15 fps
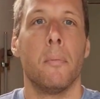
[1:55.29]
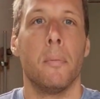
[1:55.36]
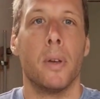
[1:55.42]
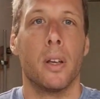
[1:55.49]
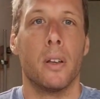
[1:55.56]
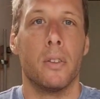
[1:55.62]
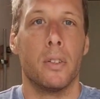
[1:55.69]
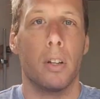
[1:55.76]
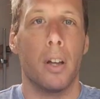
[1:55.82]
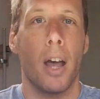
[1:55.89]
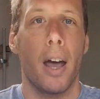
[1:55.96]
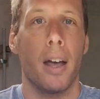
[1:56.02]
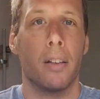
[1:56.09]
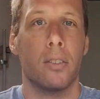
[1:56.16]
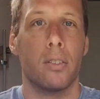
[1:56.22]
because it
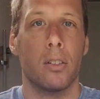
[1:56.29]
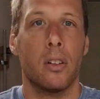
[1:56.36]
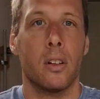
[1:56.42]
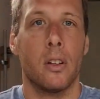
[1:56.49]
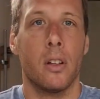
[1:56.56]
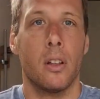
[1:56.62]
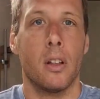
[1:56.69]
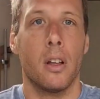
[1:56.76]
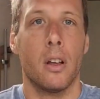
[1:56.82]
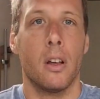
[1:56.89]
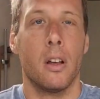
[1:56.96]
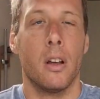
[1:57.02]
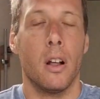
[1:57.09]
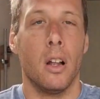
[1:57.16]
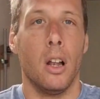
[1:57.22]
has
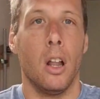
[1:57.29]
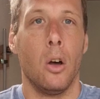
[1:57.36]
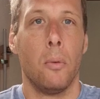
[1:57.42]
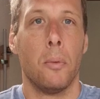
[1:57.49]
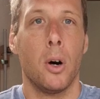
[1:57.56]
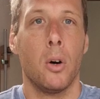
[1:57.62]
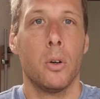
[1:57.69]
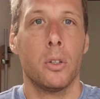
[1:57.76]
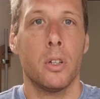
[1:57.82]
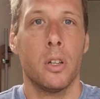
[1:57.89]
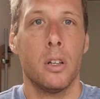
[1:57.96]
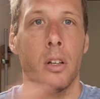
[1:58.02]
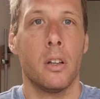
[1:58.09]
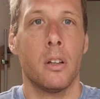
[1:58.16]
a low mode.